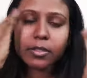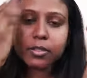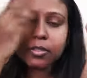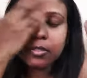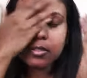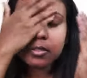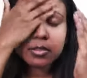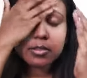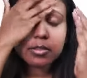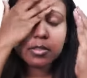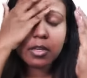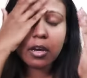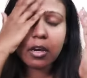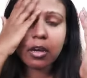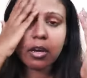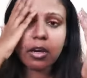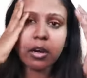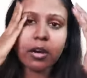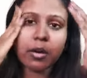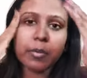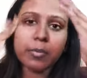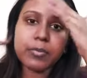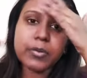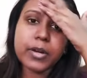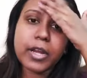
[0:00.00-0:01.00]
this
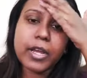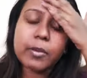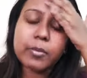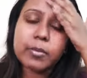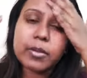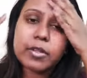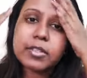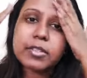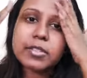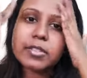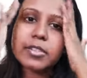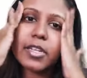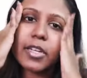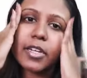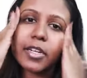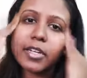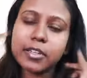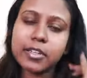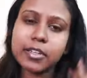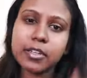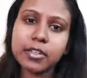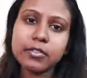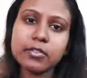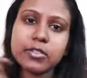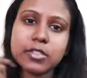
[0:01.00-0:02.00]
uh, primer is that
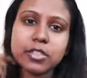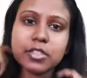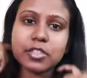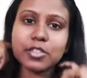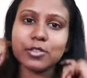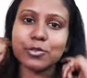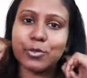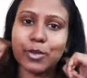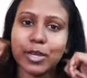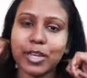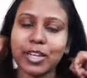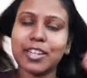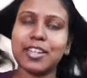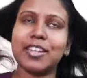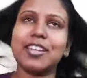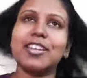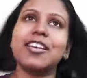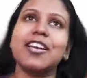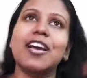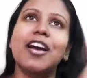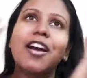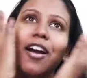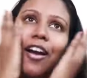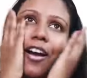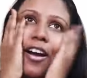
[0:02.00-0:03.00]
it gives this
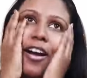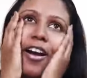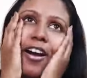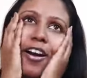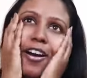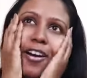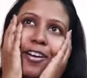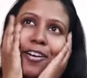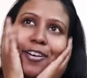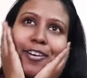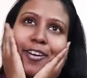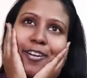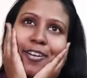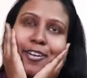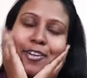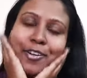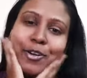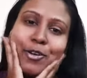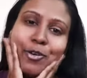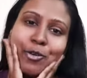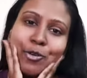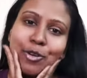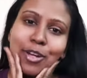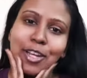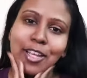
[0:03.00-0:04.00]
very uh,
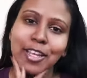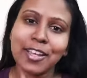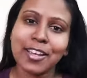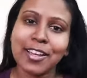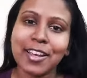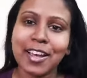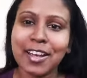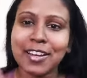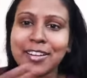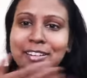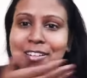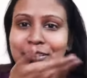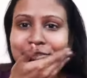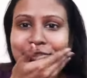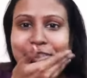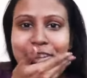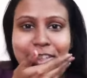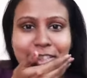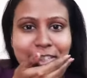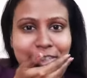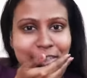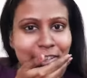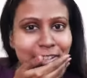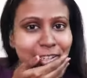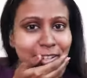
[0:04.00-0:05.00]
cooling and
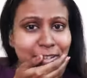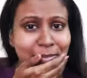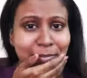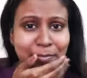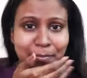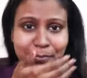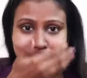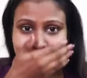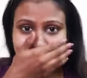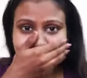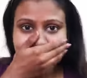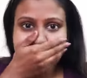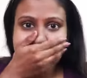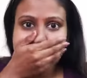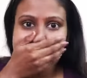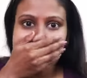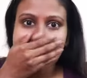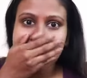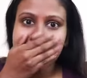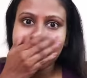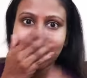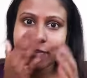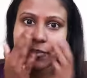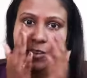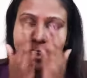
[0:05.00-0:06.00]
refreshing
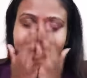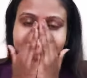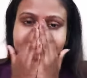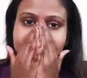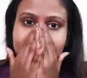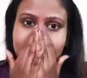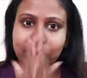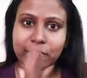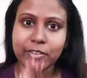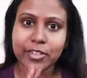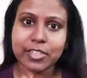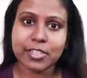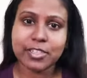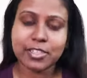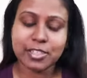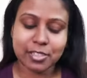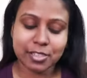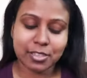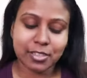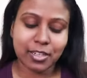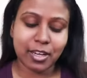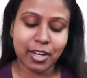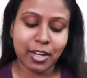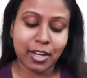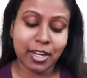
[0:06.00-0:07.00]
effect, which
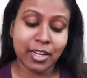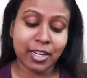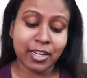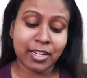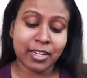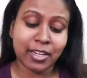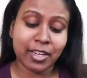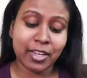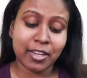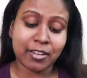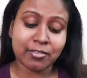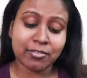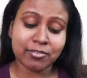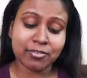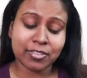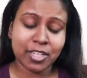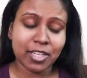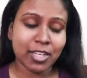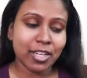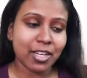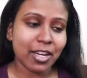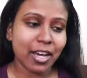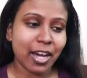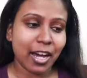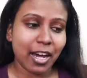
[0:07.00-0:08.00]
I have
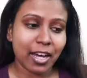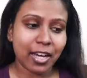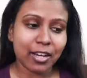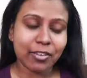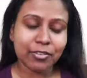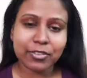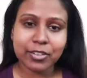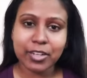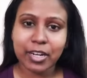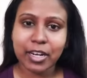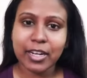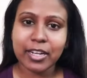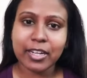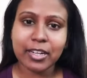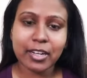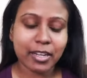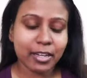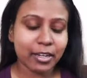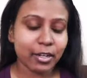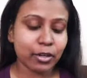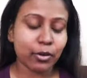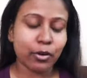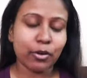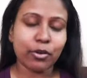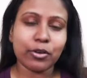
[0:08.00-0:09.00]
I have tried
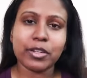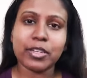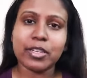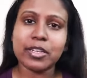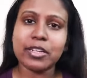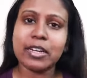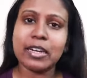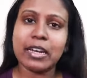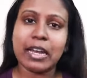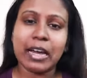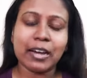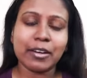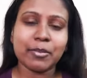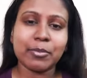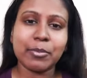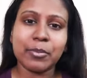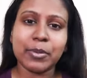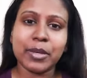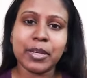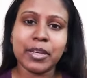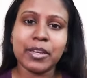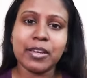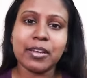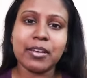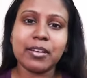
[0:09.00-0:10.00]
like L'Oreal,
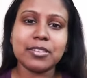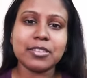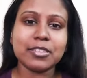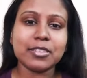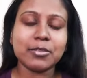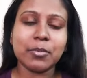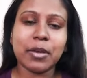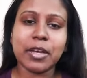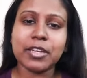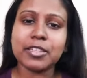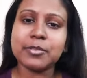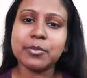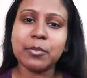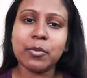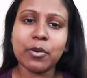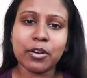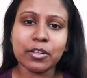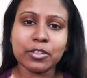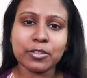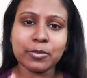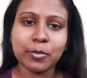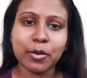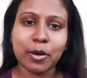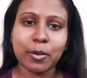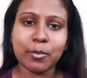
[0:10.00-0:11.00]
Lakme,
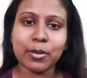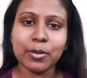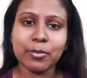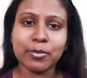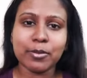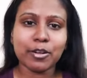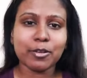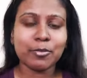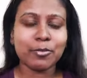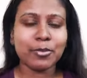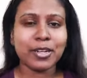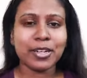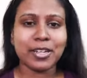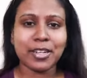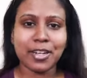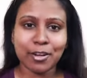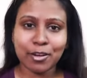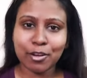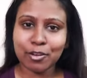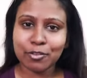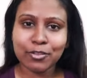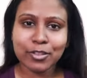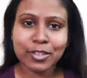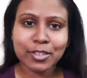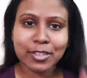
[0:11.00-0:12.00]
Smashbox, Bobbi Brown, but
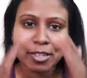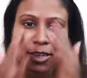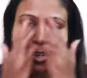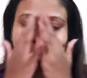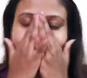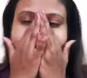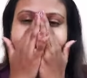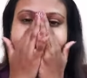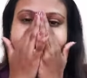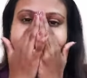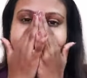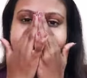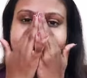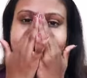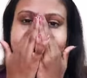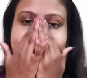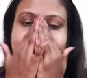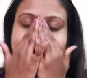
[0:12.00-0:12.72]
none of it gave me this